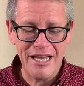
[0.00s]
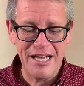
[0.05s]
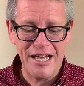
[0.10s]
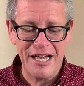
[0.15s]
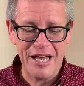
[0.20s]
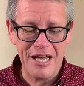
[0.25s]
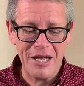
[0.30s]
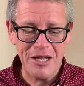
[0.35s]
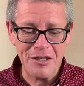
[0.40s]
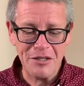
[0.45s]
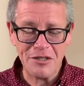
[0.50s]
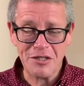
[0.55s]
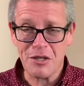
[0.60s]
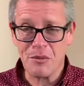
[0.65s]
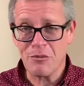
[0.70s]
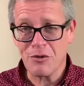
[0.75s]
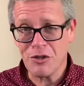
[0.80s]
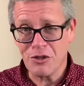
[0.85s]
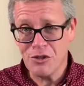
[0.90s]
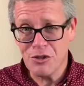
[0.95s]
Uh, some
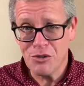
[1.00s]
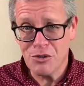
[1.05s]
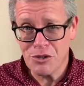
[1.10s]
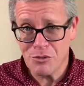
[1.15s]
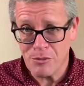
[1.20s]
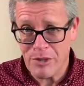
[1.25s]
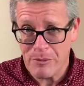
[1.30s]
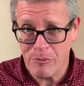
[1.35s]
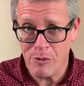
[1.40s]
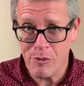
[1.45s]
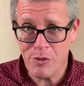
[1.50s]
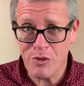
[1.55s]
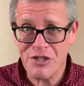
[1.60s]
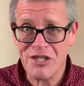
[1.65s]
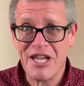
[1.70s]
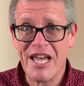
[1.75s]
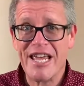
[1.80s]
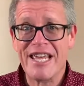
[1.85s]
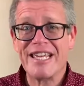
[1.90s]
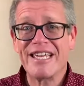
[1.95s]
of the Jewish people would
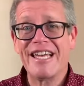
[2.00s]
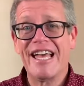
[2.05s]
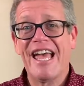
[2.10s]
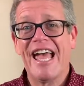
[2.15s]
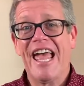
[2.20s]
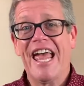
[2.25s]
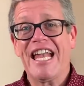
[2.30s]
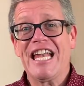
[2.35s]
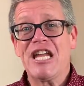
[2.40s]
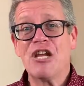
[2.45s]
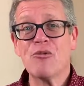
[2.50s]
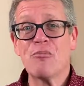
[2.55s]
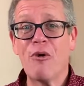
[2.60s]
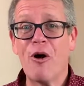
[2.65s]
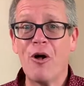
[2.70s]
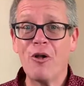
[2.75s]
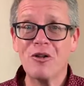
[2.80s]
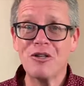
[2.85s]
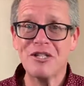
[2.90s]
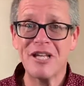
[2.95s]
say, and here
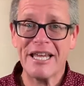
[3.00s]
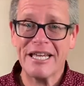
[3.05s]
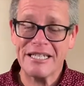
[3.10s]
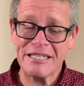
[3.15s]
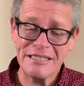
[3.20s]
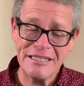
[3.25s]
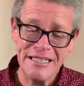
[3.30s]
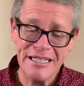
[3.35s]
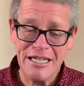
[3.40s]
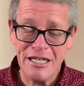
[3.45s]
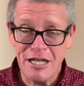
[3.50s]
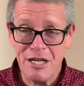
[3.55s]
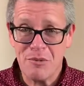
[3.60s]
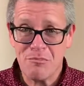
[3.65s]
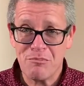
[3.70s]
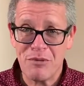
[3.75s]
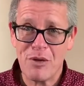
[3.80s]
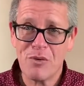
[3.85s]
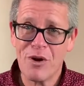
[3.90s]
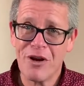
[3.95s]
Paul is like,
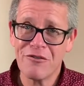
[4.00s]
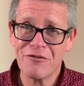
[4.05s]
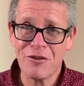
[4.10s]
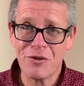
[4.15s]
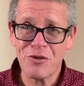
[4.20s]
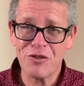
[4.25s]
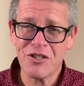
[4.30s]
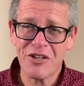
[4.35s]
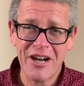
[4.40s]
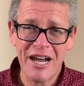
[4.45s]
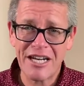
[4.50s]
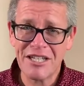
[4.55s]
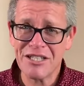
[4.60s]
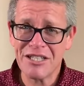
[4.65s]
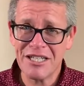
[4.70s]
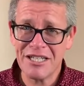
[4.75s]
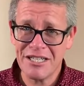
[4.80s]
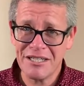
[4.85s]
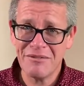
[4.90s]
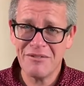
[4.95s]
beware of those who
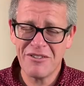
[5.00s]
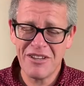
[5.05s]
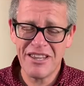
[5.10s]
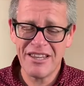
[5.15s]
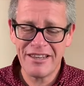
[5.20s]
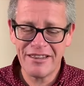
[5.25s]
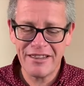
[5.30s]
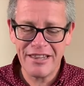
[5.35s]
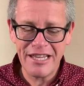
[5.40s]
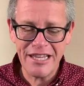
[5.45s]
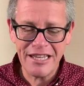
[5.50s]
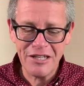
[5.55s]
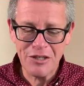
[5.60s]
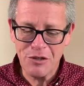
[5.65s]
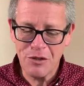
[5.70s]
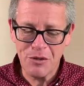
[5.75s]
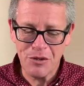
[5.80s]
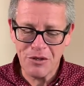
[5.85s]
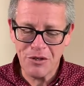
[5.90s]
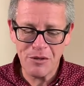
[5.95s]
actually well they think they're
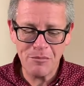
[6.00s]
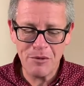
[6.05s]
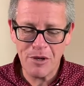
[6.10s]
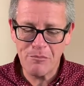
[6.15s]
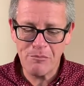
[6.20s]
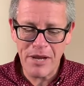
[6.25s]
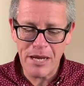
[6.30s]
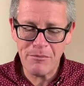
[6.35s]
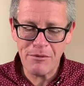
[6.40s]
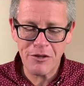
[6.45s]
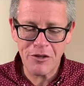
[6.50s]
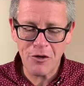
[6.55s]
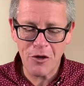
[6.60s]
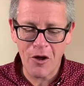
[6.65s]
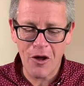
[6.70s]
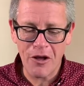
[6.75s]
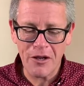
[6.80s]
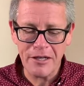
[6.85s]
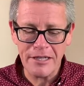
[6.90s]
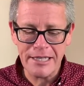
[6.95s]
doing good, but maybe they're
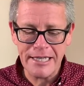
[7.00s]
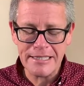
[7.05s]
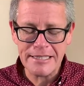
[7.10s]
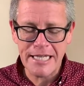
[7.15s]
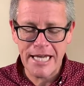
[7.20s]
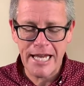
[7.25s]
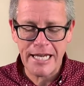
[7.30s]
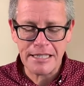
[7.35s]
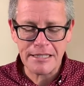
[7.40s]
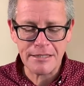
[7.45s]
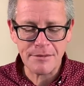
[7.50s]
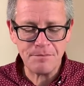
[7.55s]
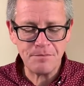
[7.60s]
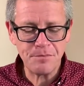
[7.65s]
not in this case.